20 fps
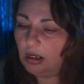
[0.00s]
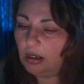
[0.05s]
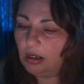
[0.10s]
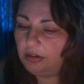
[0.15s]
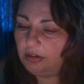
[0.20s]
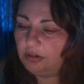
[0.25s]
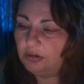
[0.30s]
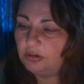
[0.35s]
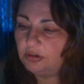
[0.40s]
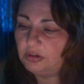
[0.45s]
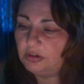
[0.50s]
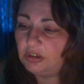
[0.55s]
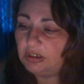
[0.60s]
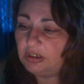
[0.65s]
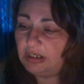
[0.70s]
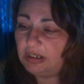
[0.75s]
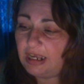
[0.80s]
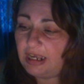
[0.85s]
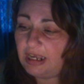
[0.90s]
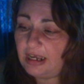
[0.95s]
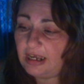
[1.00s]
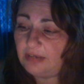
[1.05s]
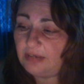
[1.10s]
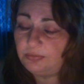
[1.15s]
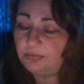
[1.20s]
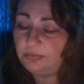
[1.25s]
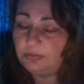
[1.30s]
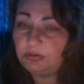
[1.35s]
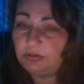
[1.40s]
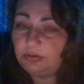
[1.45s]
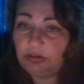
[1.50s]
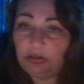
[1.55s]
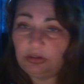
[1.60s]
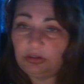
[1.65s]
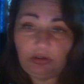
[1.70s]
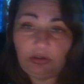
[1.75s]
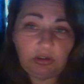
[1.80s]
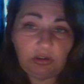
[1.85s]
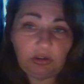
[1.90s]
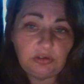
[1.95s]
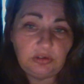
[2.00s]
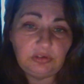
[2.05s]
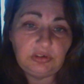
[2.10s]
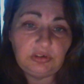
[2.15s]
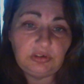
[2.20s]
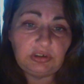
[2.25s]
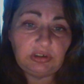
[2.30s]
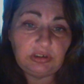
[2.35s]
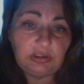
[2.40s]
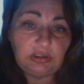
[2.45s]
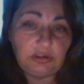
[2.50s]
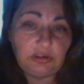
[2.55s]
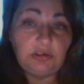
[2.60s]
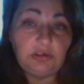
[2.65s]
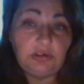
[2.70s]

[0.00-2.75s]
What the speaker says: You're gonna have to do